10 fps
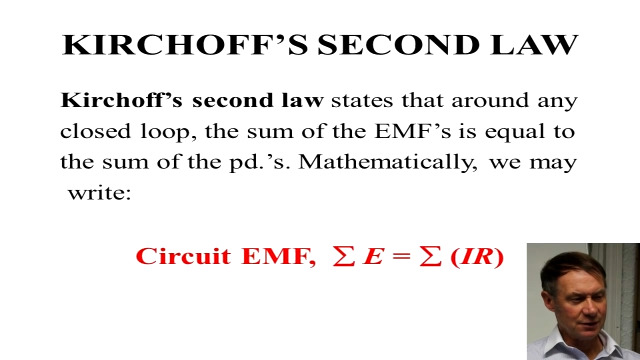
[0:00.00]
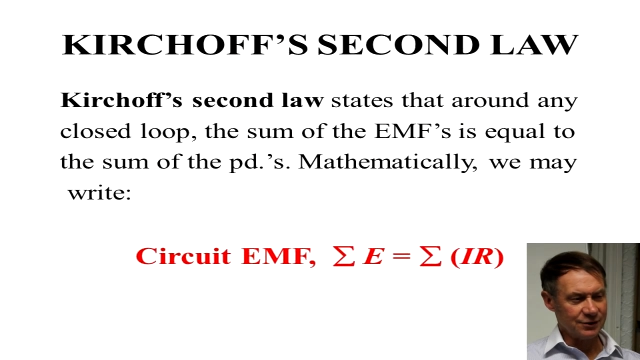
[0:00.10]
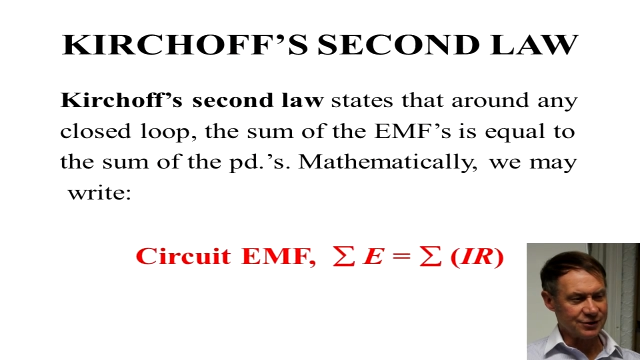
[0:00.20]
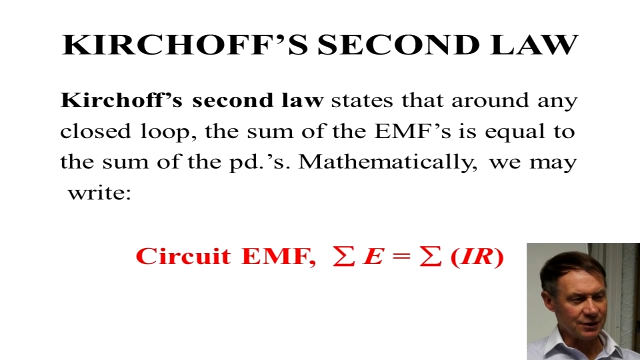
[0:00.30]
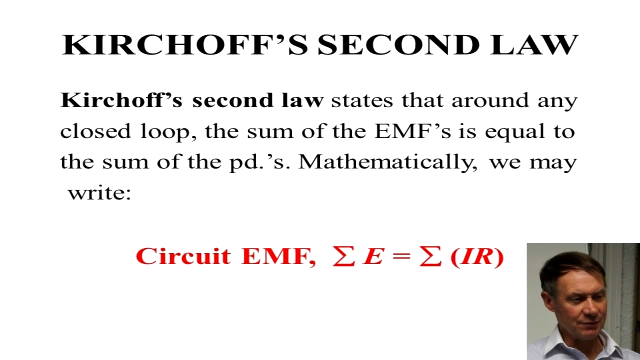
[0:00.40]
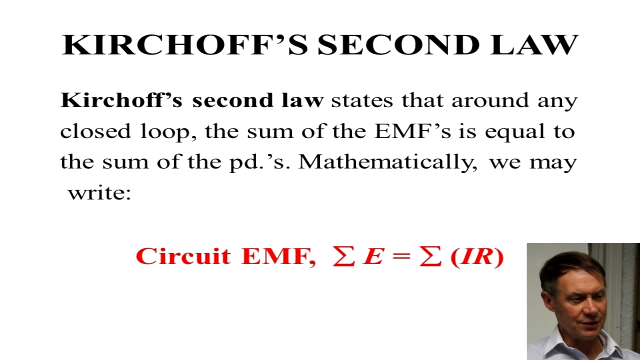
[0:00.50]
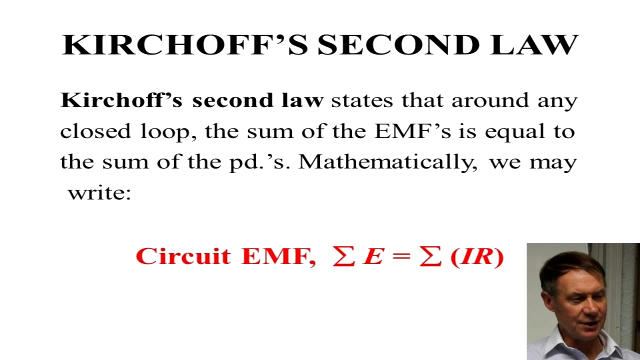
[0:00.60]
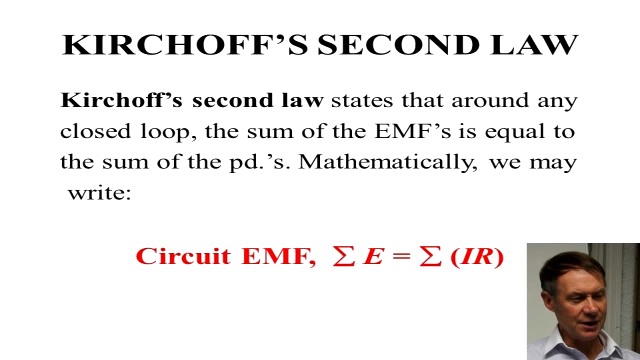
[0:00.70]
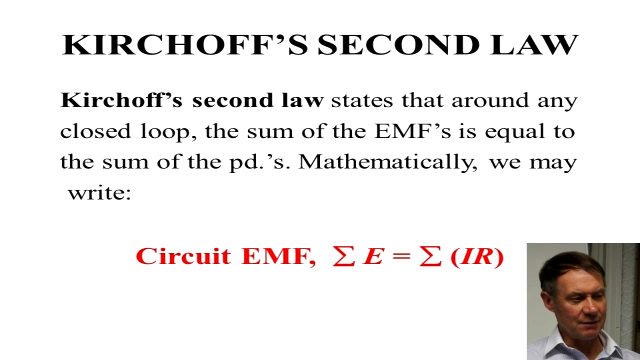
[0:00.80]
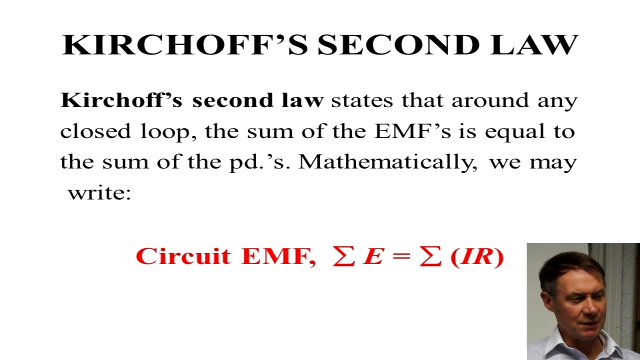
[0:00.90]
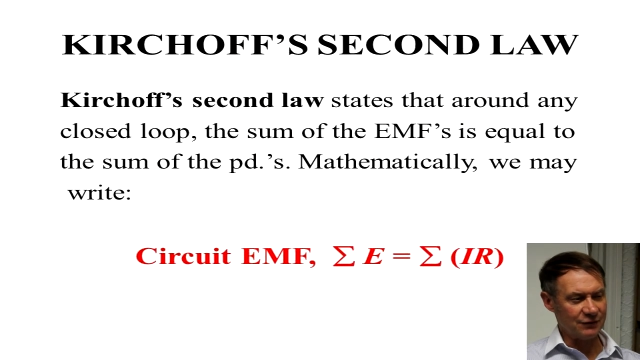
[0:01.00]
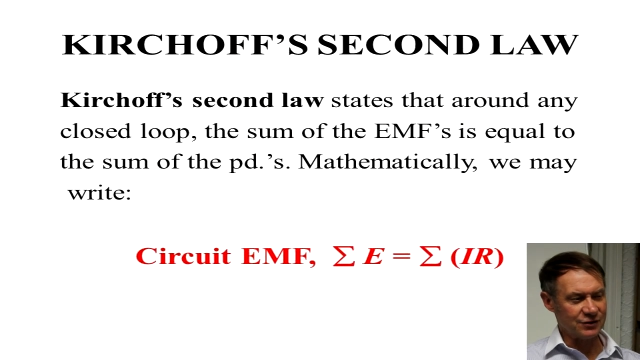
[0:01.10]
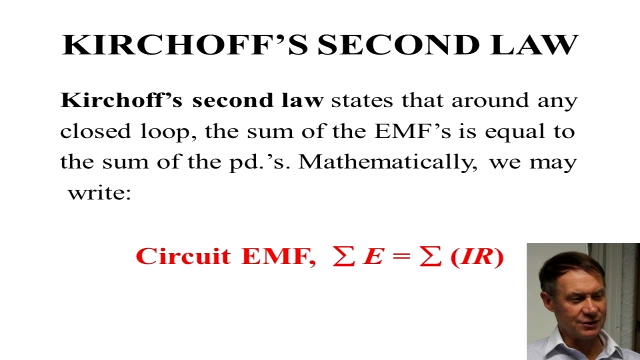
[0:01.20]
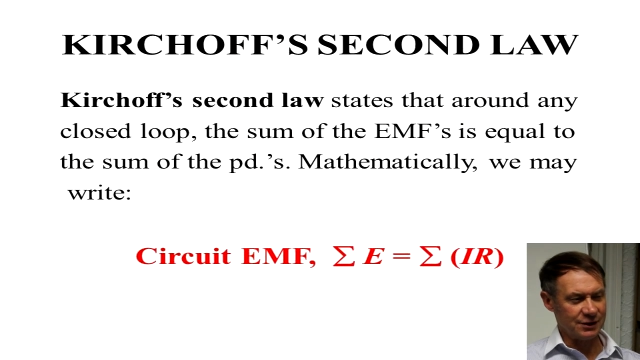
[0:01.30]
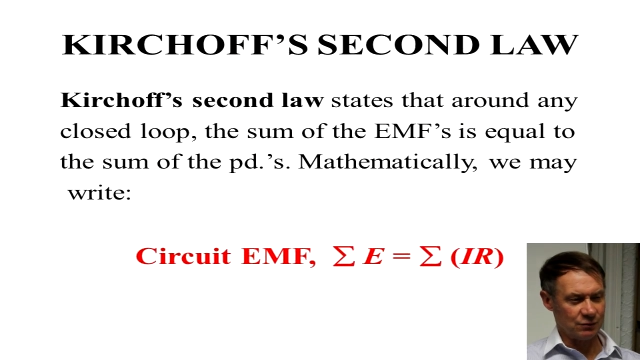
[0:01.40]
the sum of the EMFs
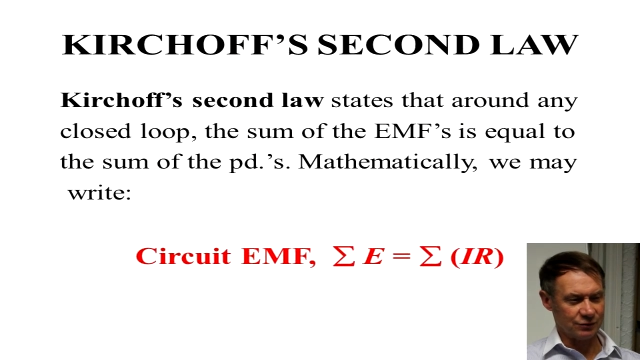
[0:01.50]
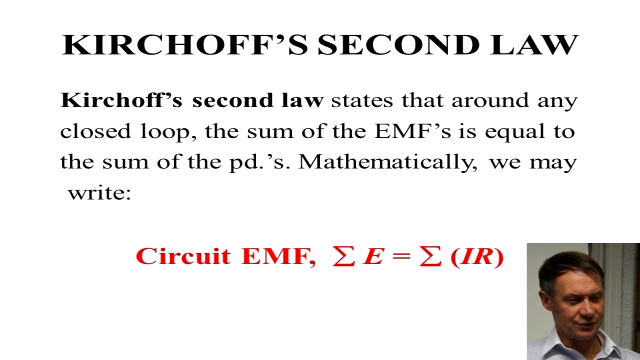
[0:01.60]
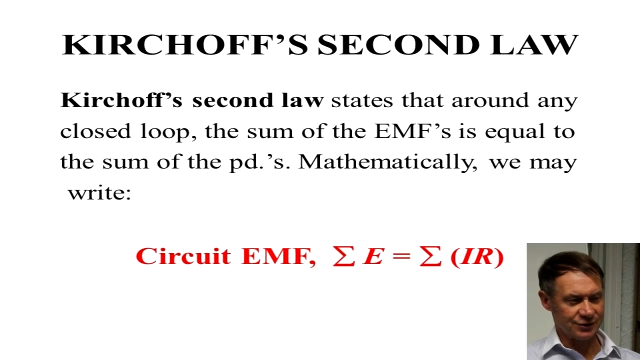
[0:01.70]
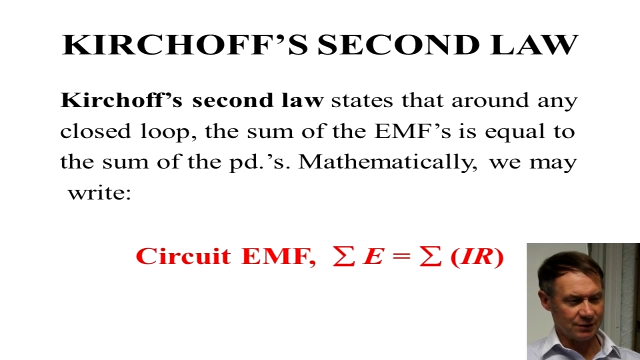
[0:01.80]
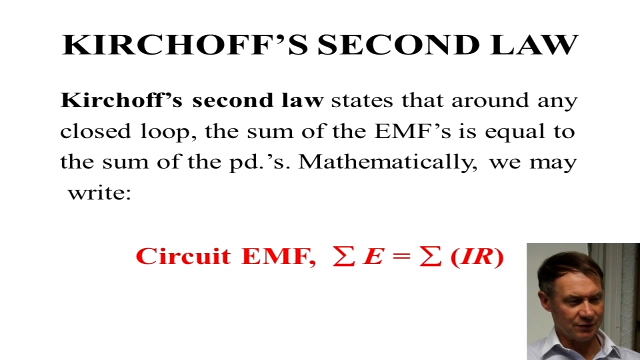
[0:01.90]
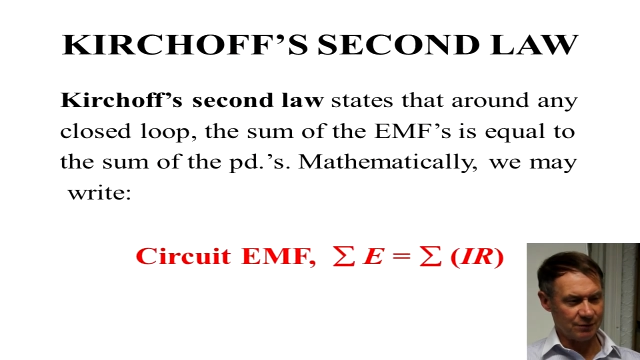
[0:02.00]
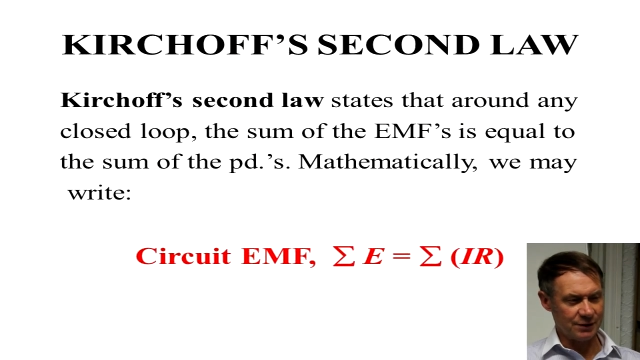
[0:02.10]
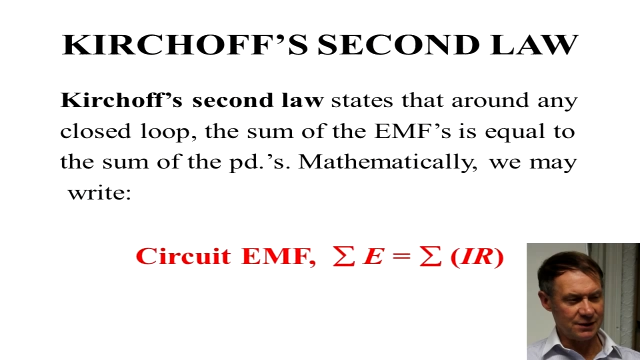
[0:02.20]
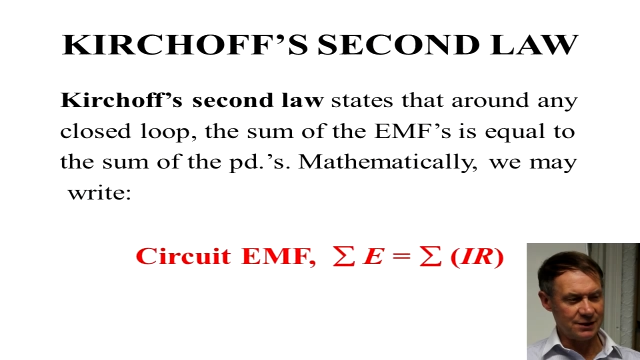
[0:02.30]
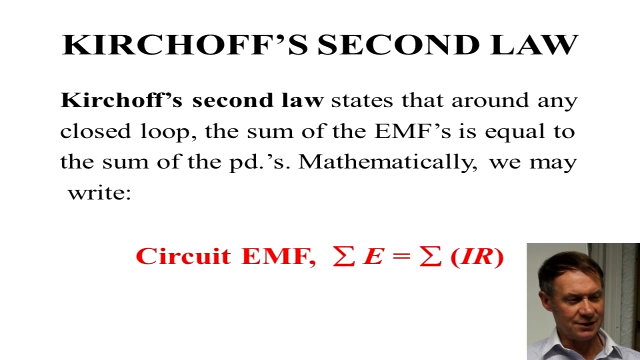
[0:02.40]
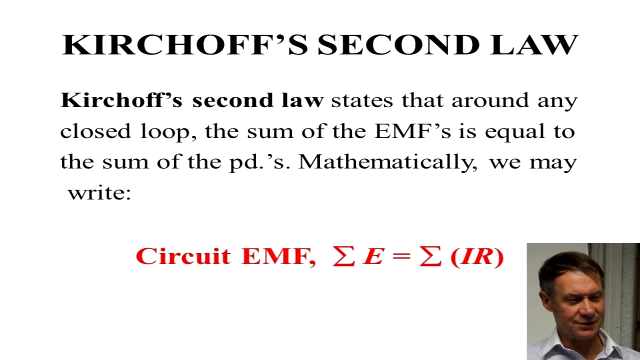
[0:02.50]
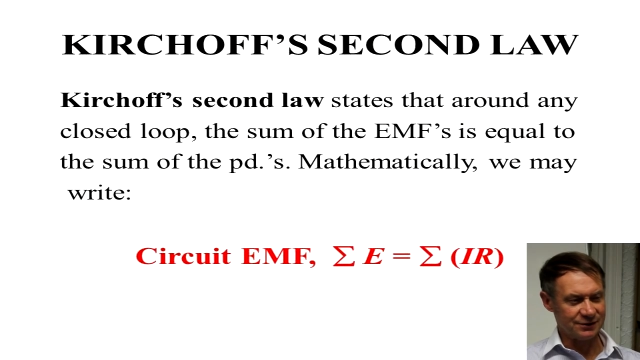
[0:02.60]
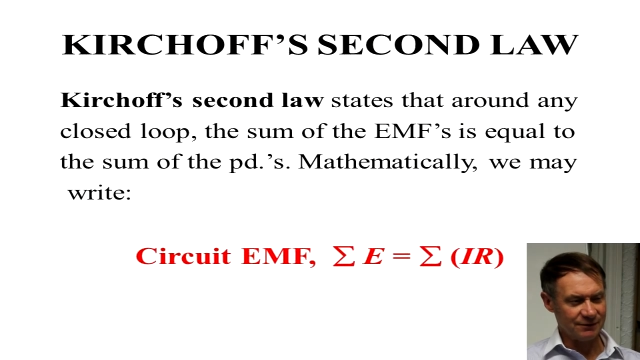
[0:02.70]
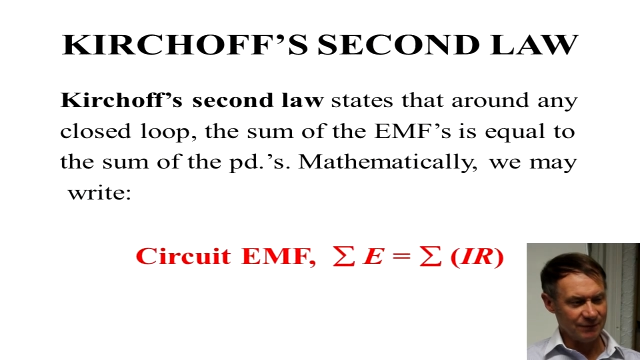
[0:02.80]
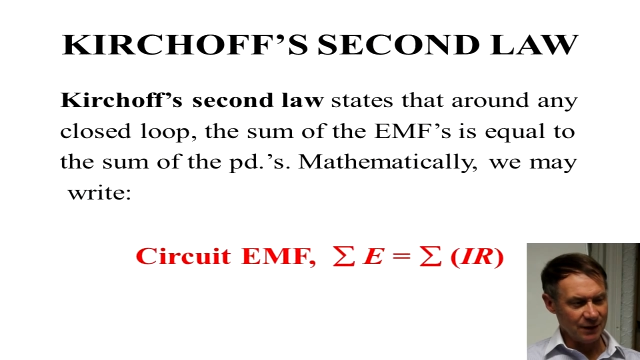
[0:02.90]
is equal to the sum of the
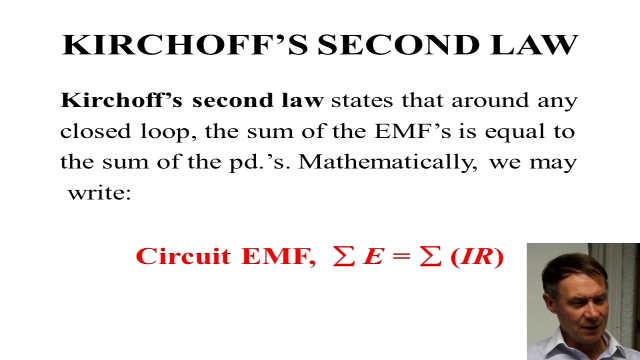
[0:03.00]
PDs.